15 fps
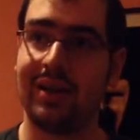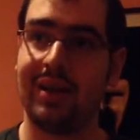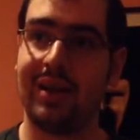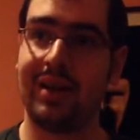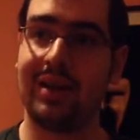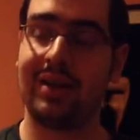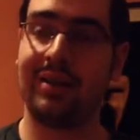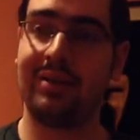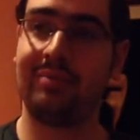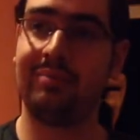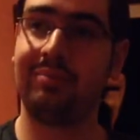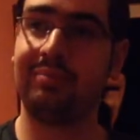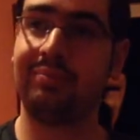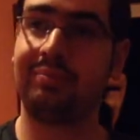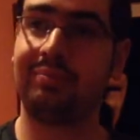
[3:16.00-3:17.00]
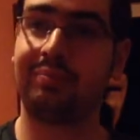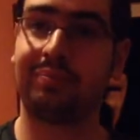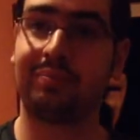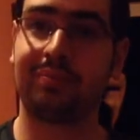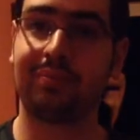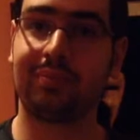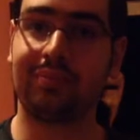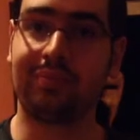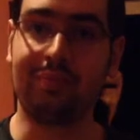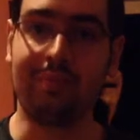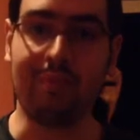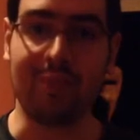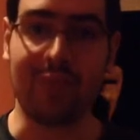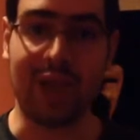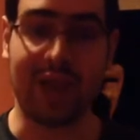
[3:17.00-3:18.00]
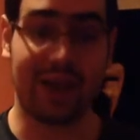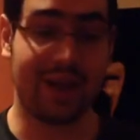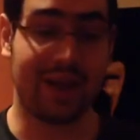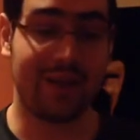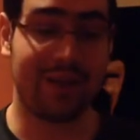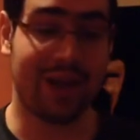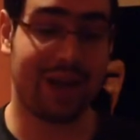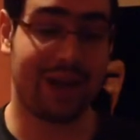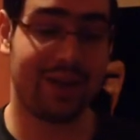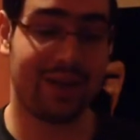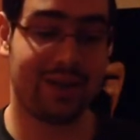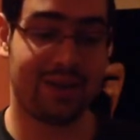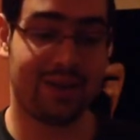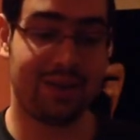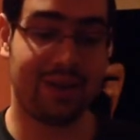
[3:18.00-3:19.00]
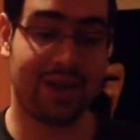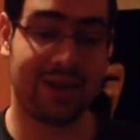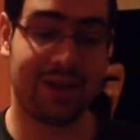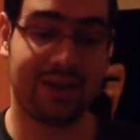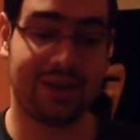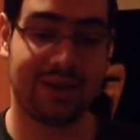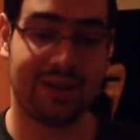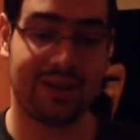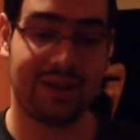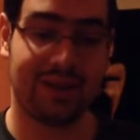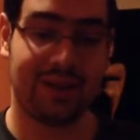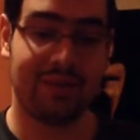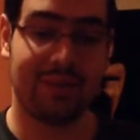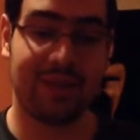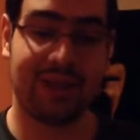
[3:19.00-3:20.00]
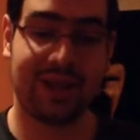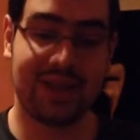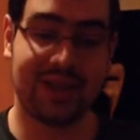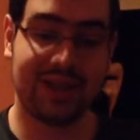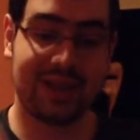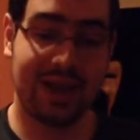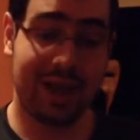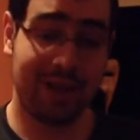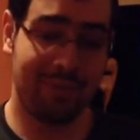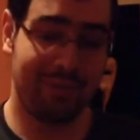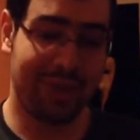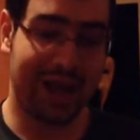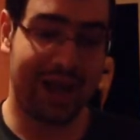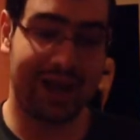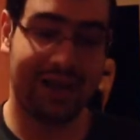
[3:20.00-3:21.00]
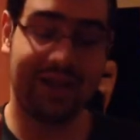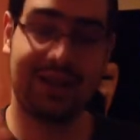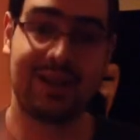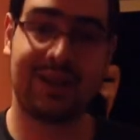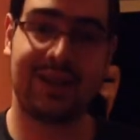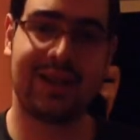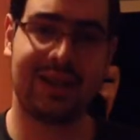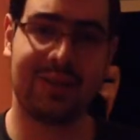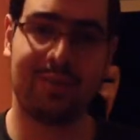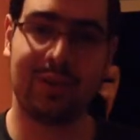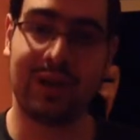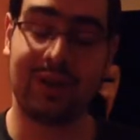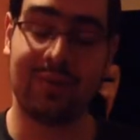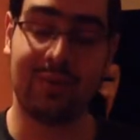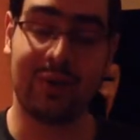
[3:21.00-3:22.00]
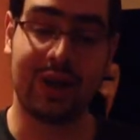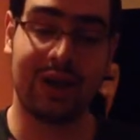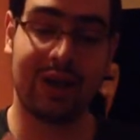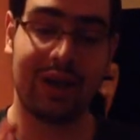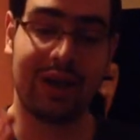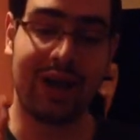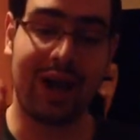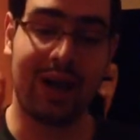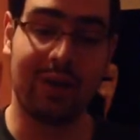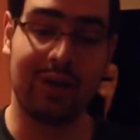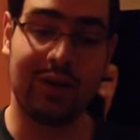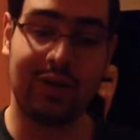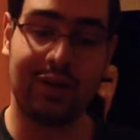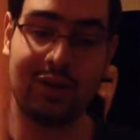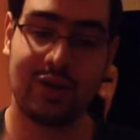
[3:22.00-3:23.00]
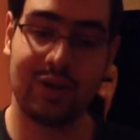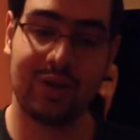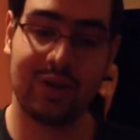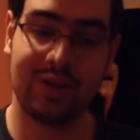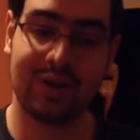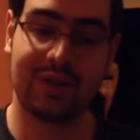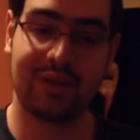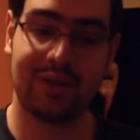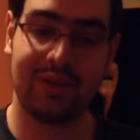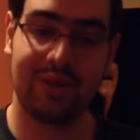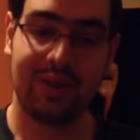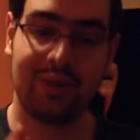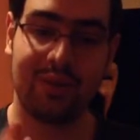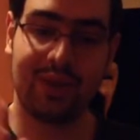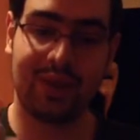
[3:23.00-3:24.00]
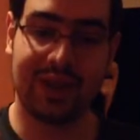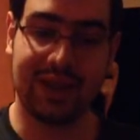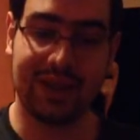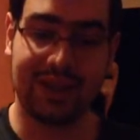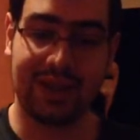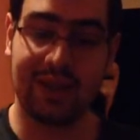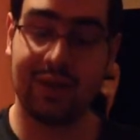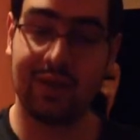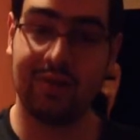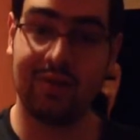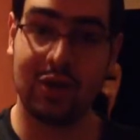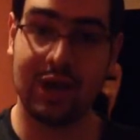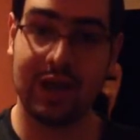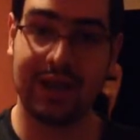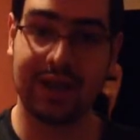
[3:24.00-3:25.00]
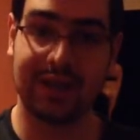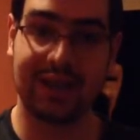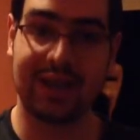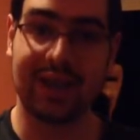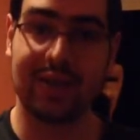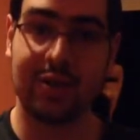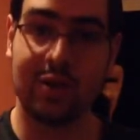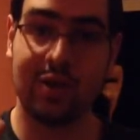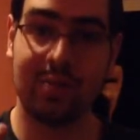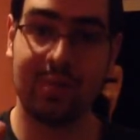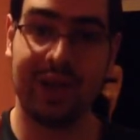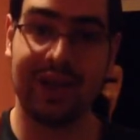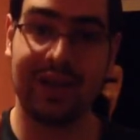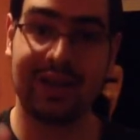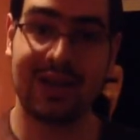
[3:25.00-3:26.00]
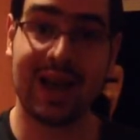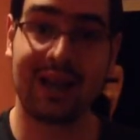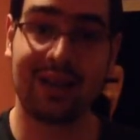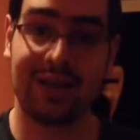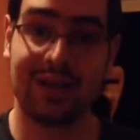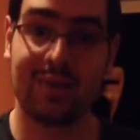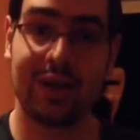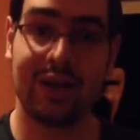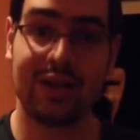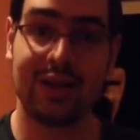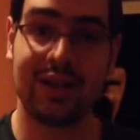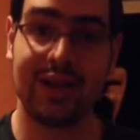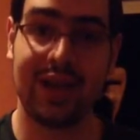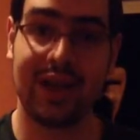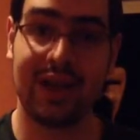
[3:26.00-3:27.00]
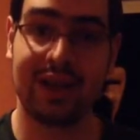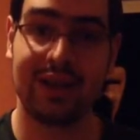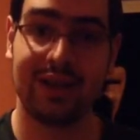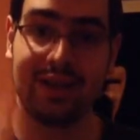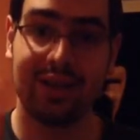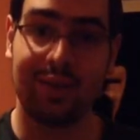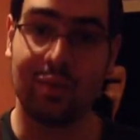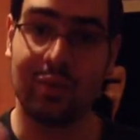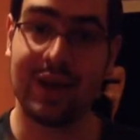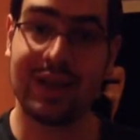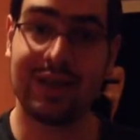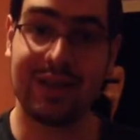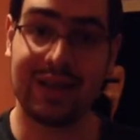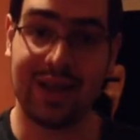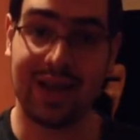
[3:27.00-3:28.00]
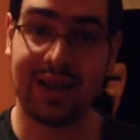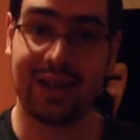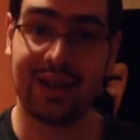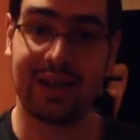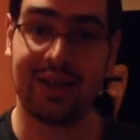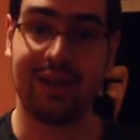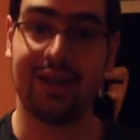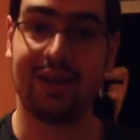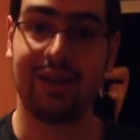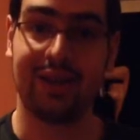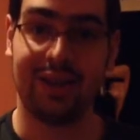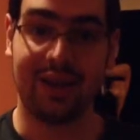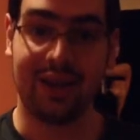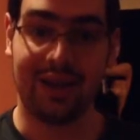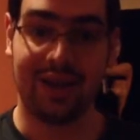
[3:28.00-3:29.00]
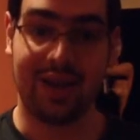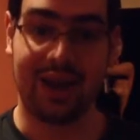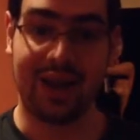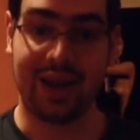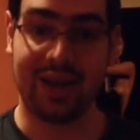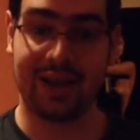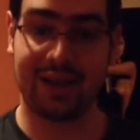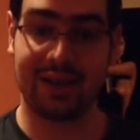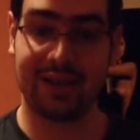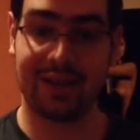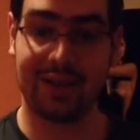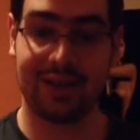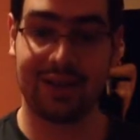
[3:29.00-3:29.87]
I got back into the drugs. But this time, I had this discipline where I would choose with this inner voice that told me exactly what to take, when to take it, and